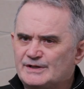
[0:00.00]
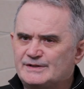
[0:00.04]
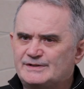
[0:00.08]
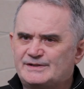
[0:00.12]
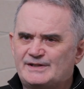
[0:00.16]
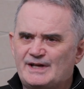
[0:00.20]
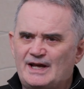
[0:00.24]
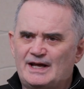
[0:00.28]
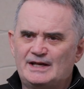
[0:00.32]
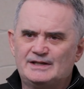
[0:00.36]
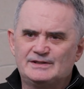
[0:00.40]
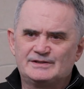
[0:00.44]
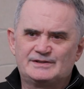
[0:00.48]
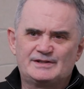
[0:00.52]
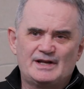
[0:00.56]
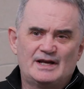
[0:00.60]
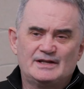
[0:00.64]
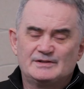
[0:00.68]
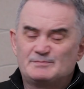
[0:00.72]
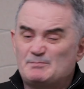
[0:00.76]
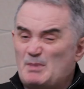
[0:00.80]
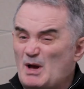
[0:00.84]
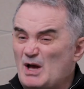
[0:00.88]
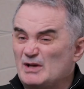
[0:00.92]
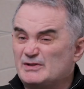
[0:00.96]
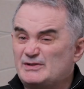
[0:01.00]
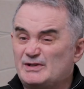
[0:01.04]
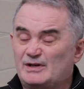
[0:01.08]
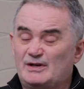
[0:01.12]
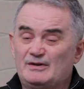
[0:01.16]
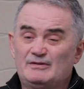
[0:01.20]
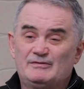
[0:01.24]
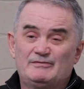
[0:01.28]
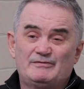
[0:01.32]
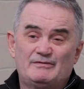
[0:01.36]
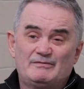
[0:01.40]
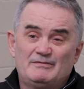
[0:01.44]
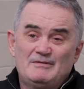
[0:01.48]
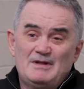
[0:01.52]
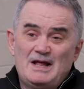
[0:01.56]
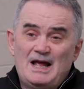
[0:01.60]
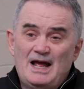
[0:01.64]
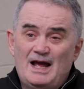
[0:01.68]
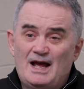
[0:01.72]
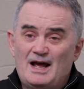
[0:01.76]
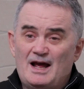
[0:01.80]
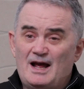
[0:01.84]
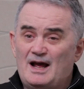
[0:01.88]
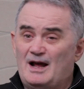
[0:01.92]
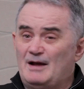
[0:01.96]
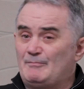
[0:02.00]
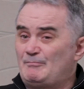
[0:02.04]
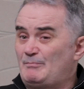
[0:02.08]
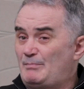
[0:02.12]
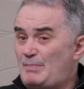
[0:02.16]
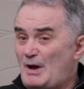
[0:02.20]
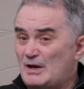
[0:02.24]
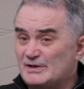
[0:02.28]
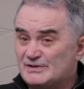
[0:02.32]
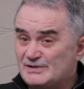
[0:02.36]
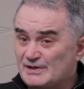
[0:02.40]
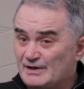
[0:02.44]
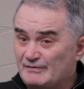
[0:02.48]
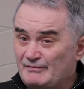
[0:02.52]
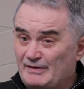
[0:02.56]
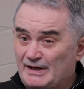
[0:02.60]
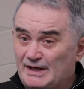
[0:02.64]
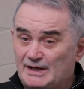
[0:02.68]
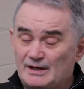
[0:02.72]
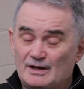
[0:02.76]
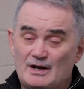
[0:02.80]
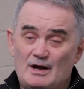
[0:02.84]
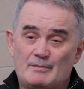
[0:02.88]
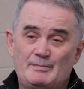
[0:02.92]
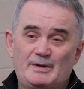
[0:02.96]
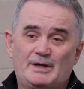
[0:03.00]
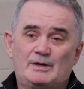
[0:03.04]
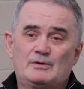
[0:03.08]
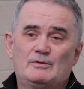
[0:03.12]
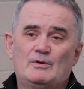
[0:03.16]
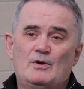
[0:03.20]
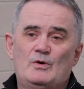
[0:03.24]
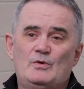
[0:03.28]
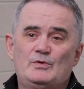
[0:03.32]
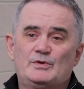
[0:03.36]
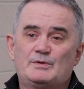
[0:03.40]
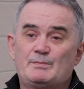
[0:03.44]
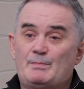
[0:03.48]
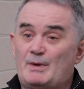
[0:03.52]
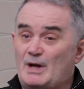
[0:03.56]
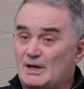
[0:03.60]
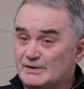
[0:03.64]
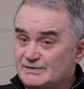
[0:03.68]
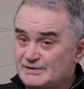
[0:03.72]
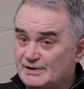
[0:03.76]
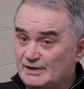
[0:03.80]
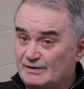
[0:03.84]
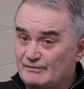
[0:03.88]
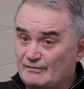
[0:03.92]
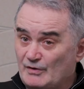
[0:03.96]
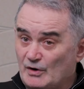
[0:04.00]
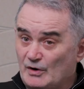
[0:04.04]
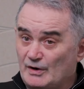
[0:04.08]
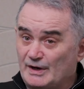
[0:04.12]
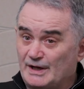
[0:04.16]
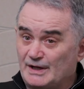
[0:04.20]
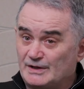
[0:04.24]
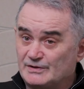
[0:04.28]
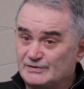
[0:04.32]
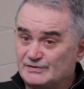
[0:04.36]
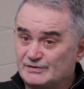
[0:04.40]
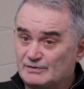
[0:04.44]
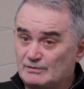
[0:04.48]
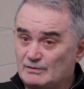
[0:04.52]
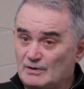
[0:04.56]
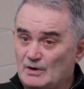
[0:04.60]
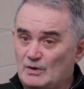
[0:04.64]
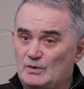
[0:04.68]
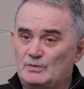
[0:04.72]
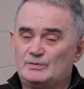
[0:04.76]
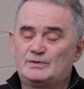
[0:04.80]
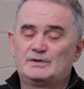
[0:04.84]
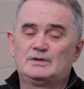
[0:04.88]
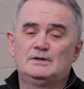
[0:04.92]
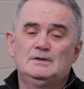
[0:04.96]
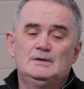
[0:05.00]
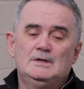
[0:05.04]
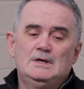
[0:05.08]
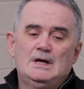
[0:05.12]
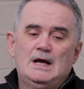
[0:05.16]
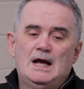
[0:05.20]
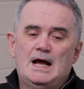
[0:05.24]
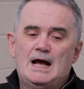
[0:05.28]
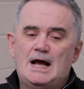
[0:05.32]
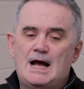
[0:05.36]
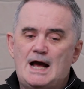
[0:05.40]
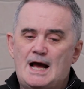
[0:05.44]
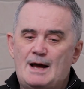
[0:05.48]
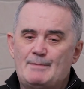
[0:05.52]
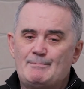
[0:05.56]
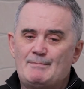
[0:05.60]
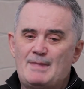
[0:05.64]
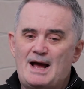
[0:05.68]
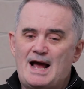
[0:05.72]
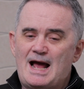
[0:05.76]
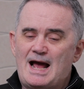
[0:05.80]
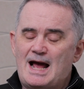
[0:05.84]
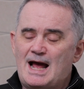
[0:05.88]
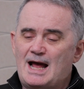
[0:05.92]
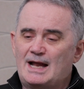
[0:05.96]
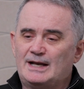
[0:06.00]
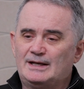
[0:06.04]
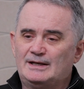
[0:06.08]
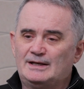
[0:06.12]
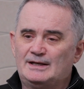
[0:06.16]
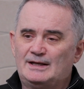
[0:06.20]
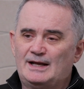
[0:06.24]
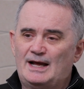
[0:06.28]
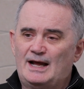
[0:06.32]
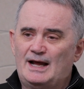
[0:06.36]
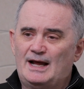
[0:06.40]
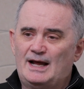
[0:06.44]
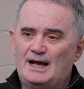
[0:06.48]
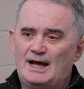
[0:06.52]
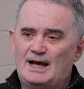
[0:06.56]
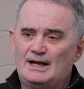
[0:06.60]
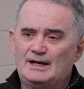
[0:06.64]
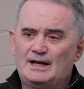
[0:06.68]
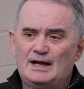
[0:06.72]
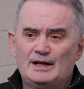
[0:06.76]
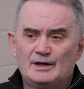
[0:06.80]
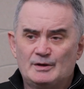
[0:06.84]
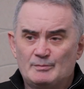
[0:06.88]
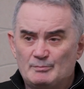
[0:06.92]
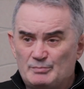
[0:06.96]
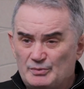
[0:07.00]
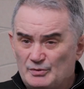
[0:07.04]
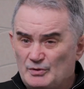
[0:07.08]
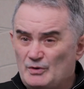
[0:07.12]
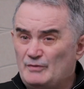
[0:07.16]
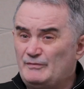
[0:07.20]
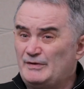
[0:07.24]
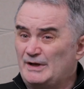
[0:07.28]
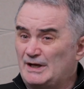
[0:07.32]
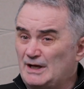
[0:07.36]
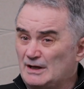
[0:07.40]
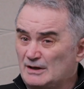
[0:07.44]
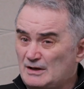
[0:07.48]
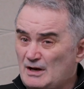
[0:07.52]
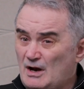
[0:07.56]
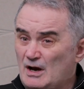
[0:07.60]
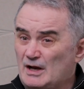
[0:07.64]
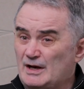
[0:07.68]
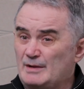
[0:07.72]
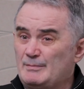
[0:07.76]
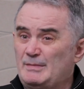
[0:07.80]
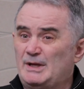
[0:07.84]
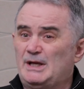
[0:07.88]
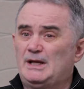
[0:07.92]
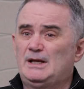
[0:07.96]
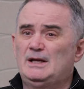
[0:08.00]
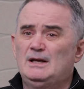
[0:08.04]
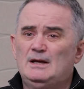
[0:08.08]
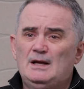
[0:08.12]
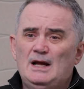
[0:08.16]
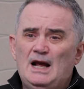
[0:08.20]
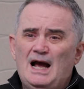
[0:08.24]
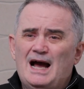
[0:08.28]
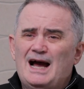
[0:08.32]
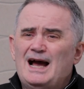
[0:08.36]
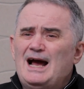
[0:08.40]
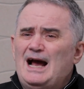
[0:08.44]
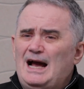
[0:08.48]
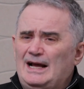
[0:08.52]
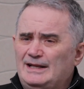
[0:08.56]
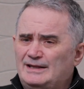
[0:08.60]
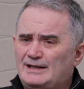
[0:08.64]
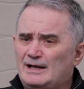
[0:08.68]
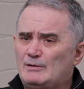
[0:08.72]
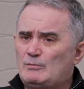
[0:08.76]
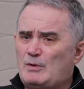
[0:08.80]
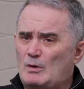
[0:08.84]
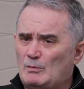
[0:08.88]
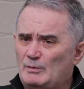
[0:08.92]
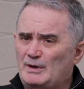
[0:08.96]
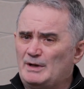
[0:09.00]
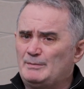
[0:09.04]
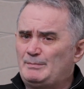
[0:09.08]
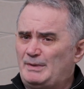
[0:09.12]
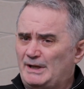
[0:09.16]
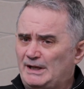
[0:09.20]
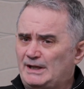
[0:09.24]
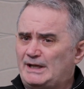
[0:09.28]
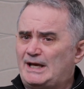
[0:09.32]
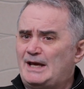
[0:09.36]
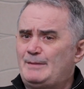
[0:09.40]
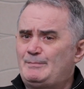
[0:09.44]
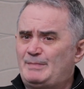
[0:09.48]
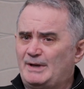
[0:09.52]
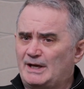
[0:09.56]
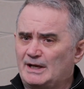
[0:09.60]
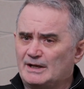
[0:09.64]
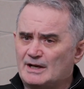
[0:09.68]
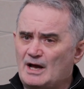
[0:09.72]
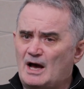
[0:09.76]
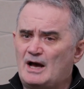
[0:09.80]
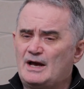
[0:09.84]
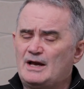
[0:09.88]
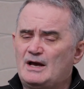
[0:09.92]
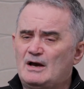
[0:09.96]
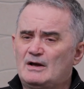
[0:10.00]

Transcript: is positive, positive economic growth, positive earnings growth, and an improving economy. I think what we'll be keeping an eye